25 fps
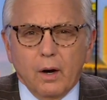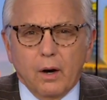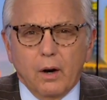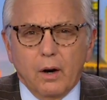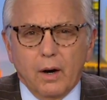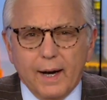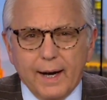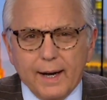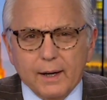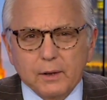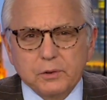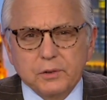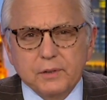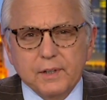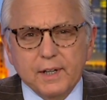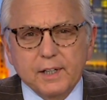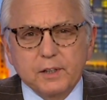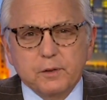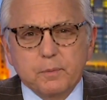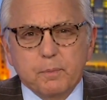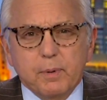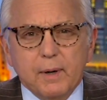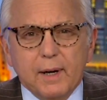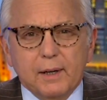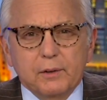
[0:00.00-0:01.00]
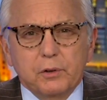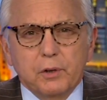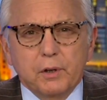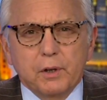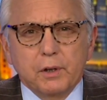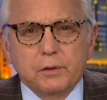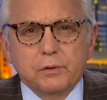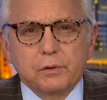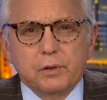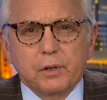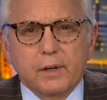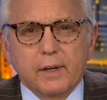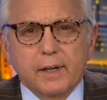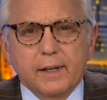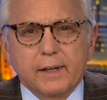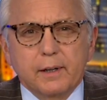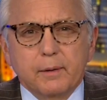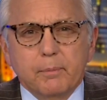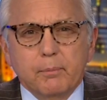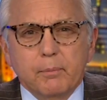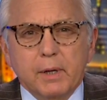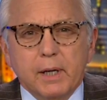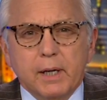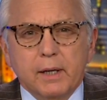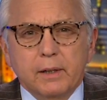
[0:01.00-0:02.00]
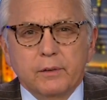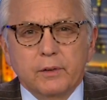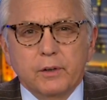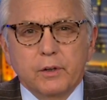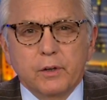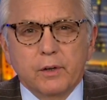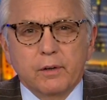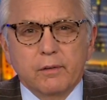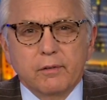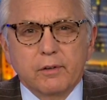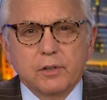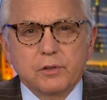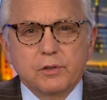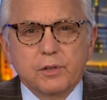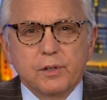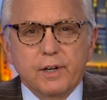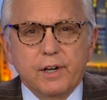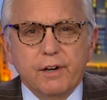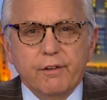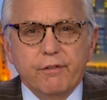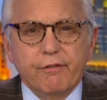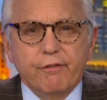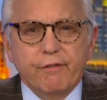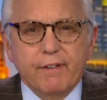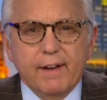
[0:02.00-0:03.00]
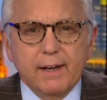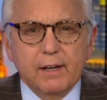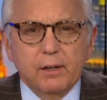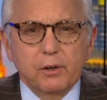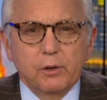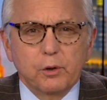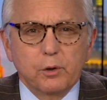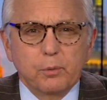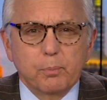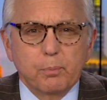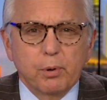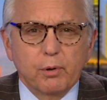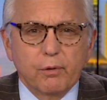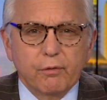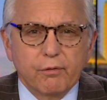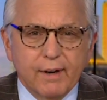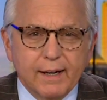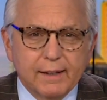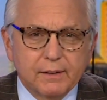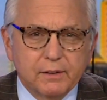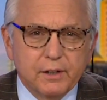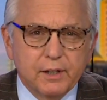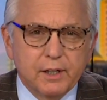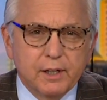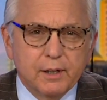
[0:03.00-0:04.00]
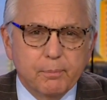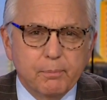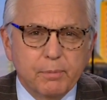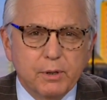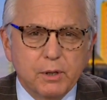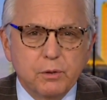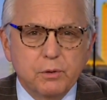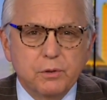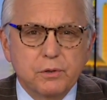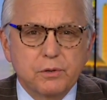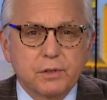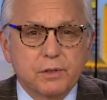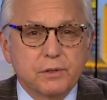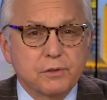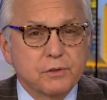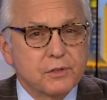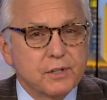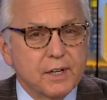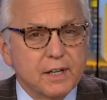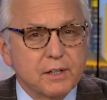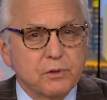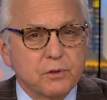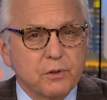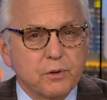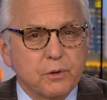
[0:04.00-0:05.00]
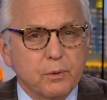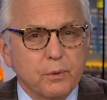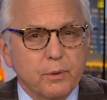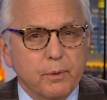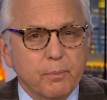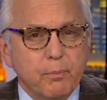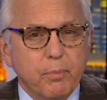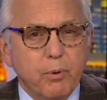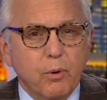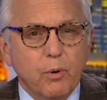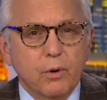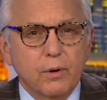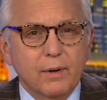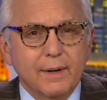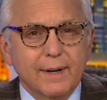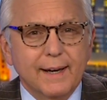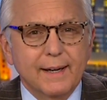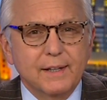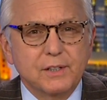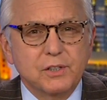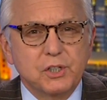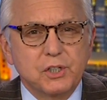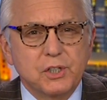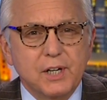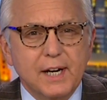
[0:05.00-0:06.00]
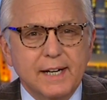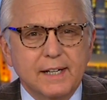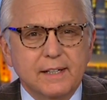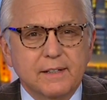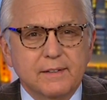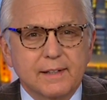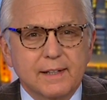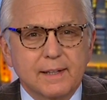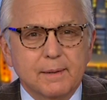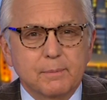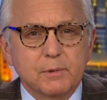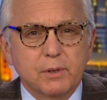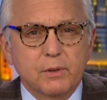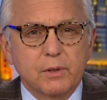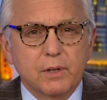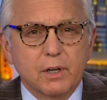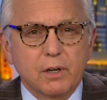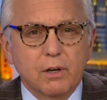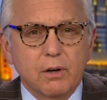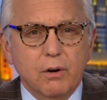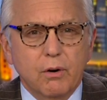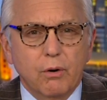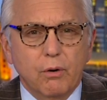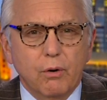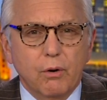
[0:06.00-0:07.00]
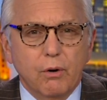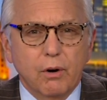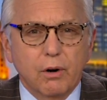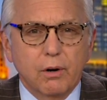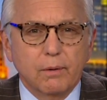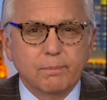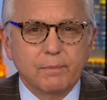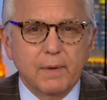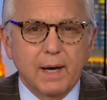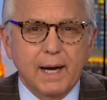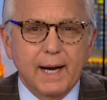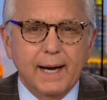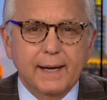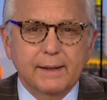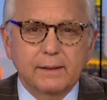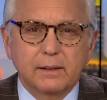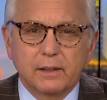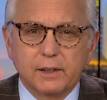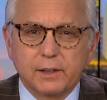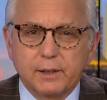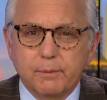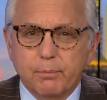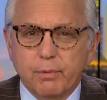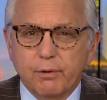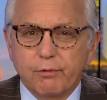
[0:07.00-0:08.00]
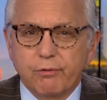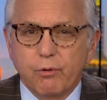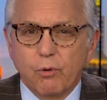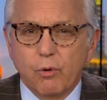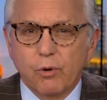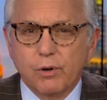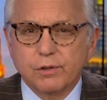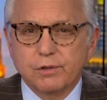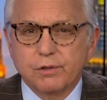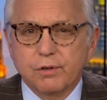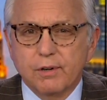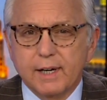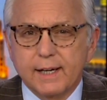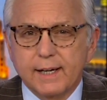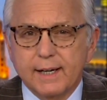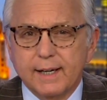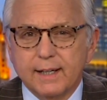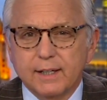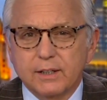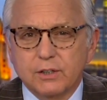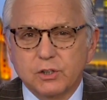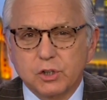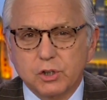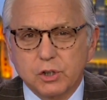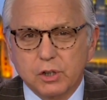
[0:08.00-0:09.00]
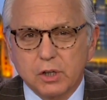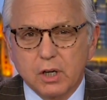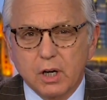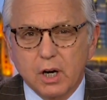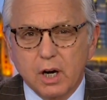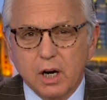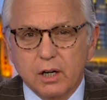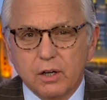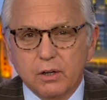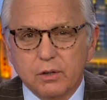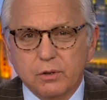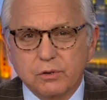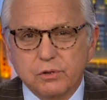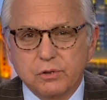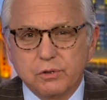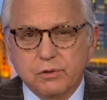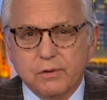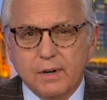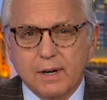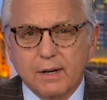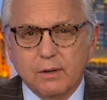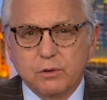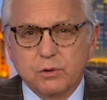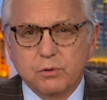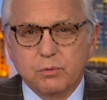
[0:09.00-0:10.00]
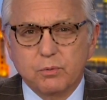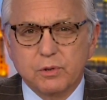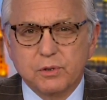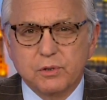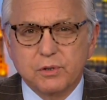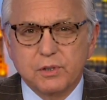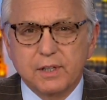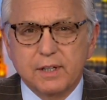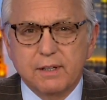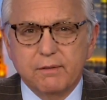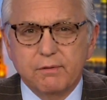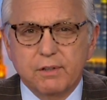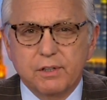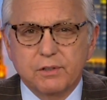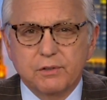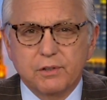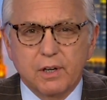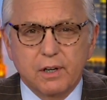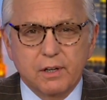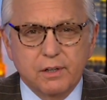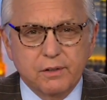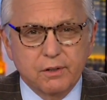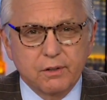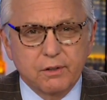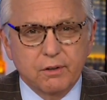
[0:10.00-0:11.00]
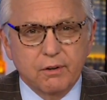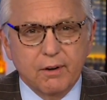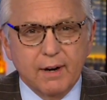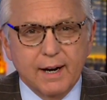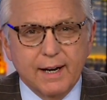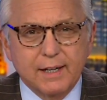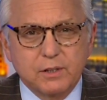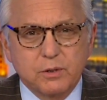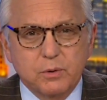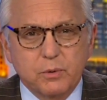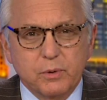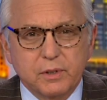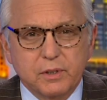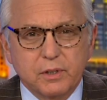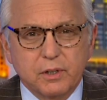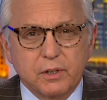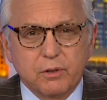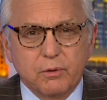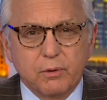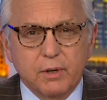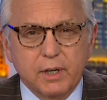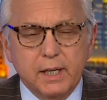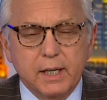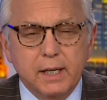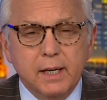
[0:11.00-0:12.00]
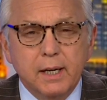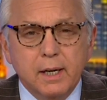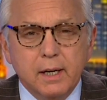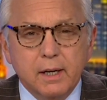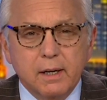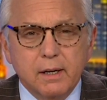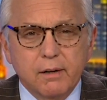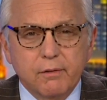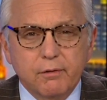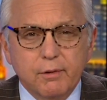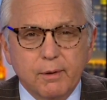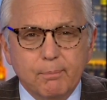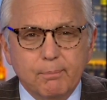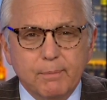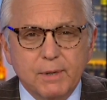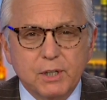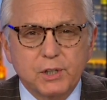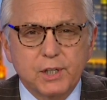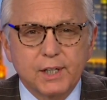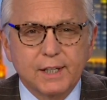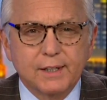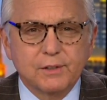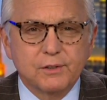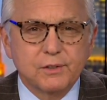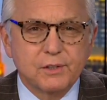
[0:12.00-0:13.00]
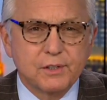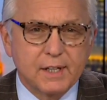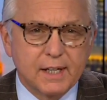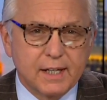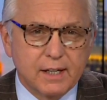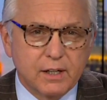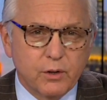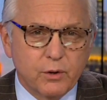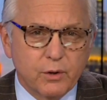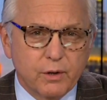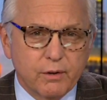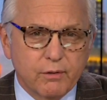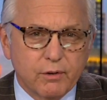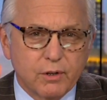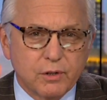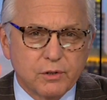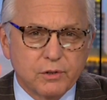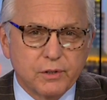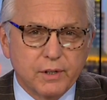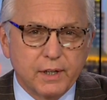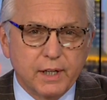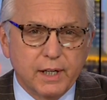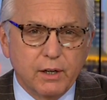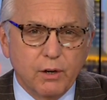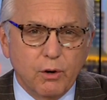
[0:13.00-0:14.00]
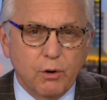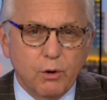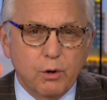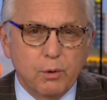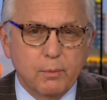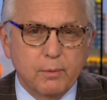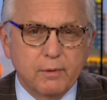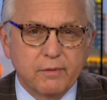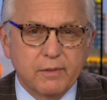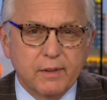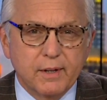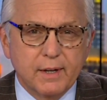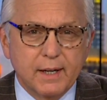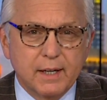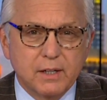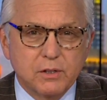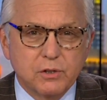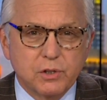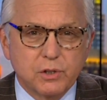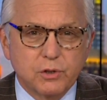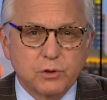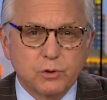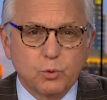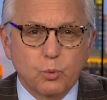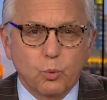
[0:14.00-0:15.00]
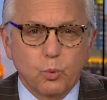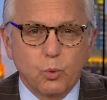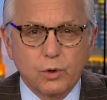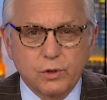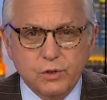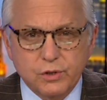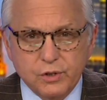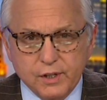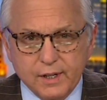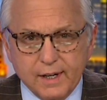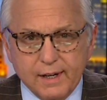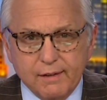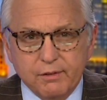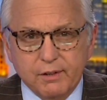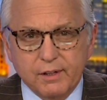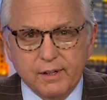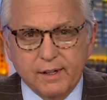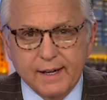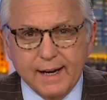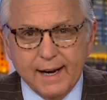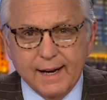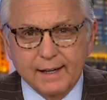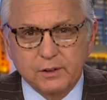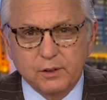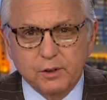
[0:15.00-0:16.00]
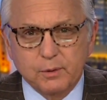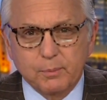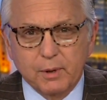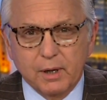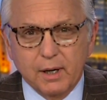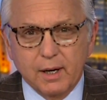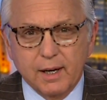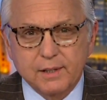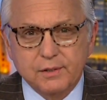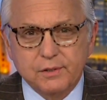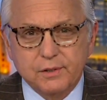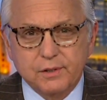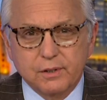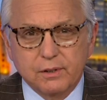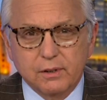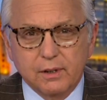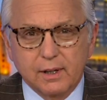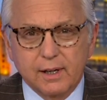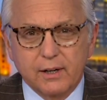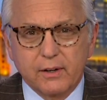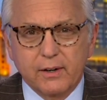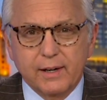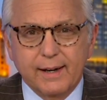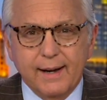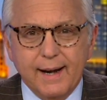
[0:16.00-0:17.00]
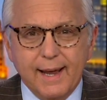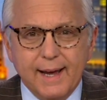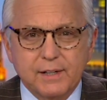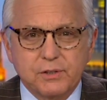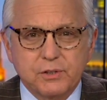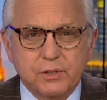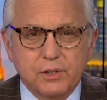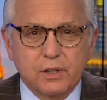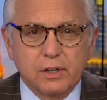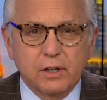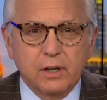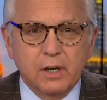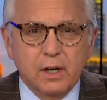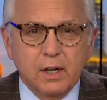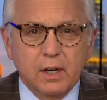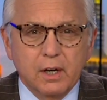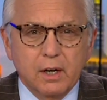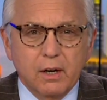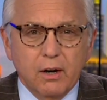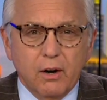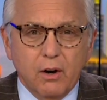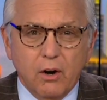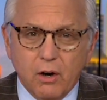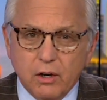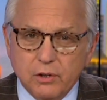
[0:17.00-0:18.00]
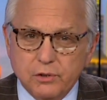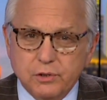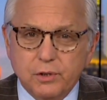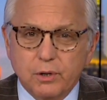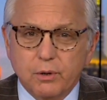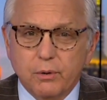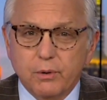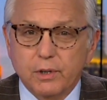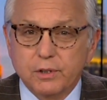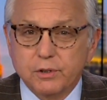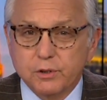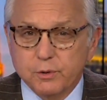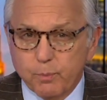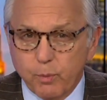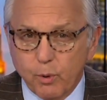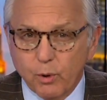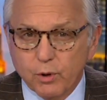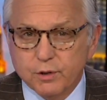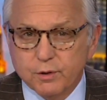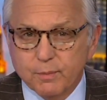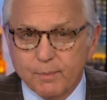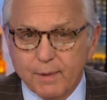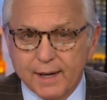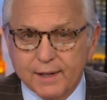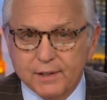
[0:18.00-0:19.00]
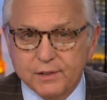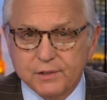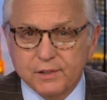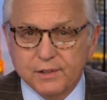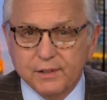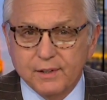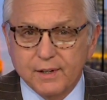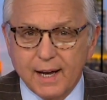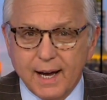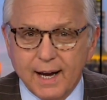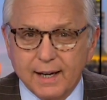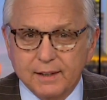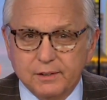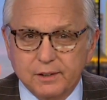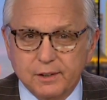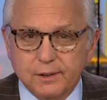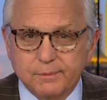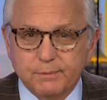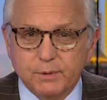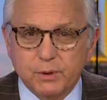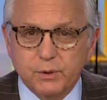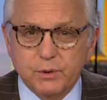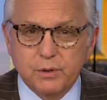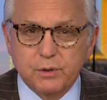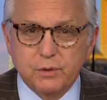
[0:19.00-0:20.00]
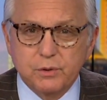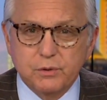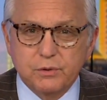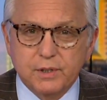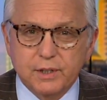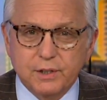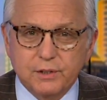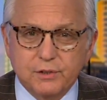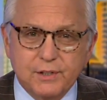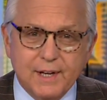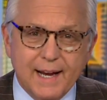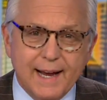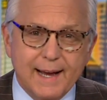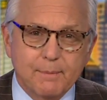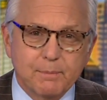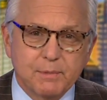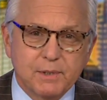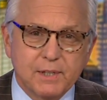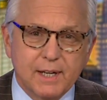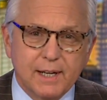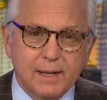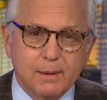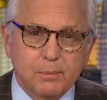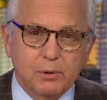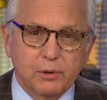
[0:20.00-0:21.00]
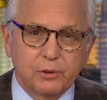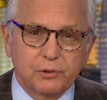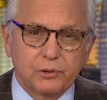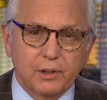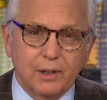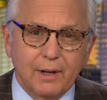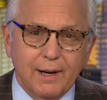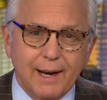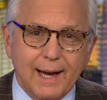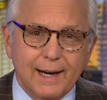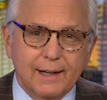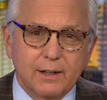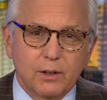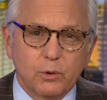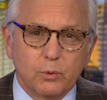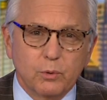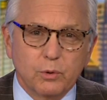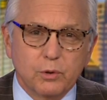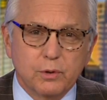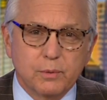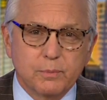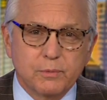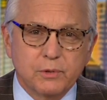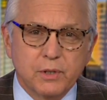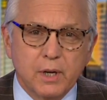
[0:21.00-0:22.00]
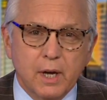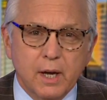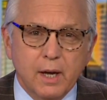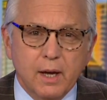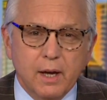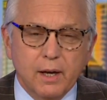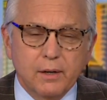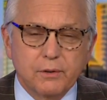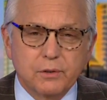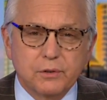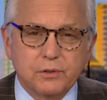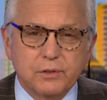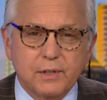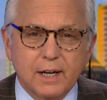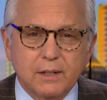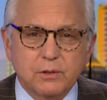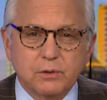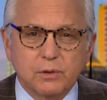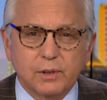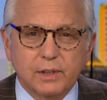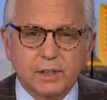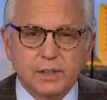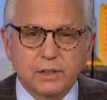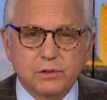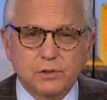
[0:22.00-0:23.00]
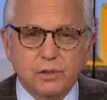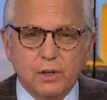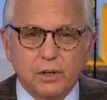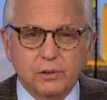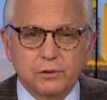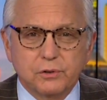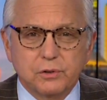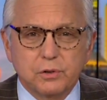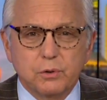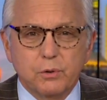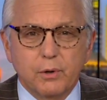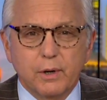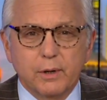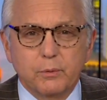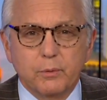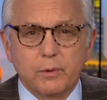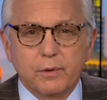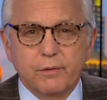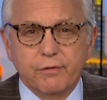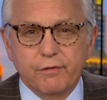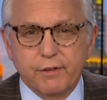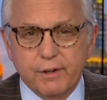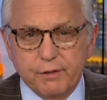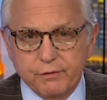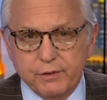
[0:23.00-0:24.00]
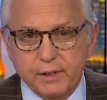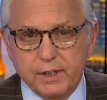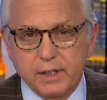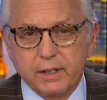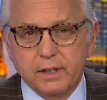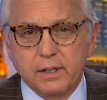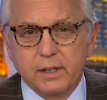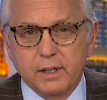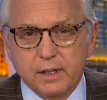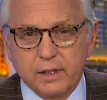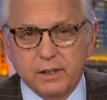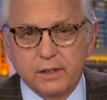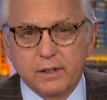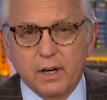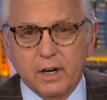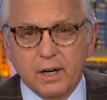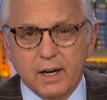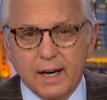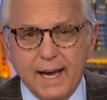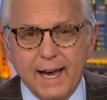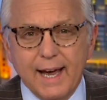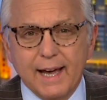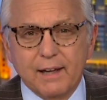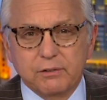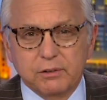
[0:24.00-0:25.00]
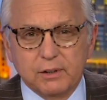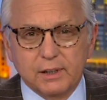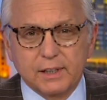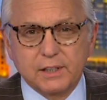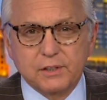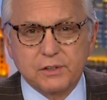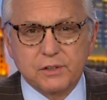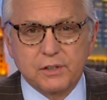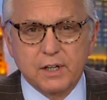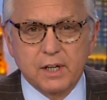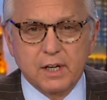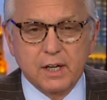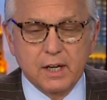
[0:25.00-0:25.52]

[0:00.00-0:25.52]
Ohio State's president tonight admitting the university failed to prevent the abuse and says the report has shaken them to their core. Oddly, before training in Chicago, Strauss received his undergraduate degree from Michigan State University, home of the nation's worst ever doctor molester, Larry Nassar, also a sports medicine doctor who used exam tables and locker rooms to sexually assault 250 young athletes